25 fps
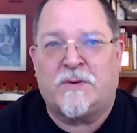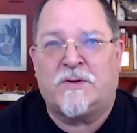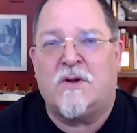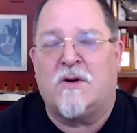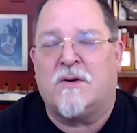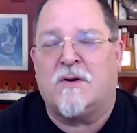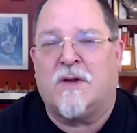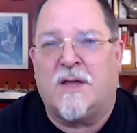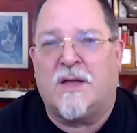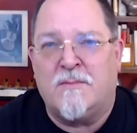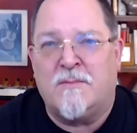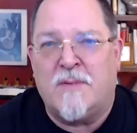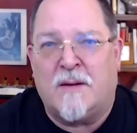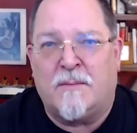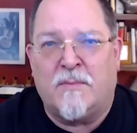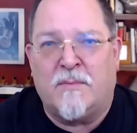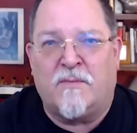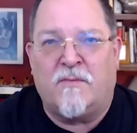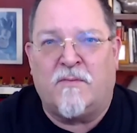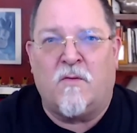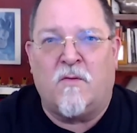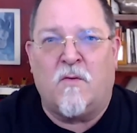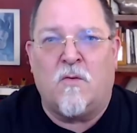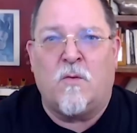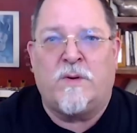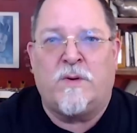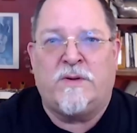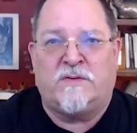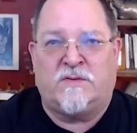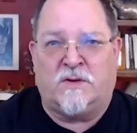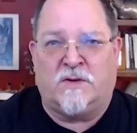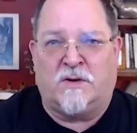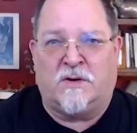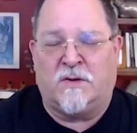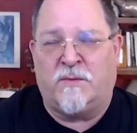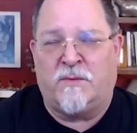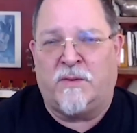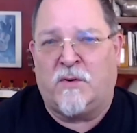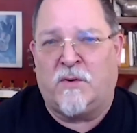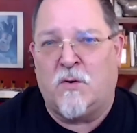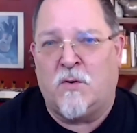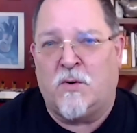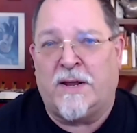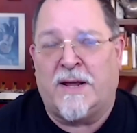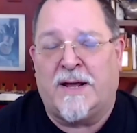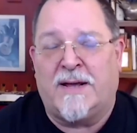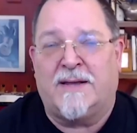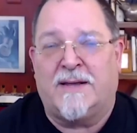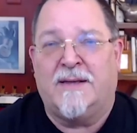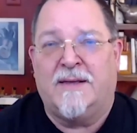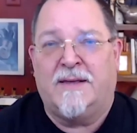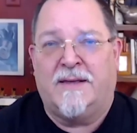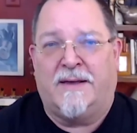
talking about before we started recording.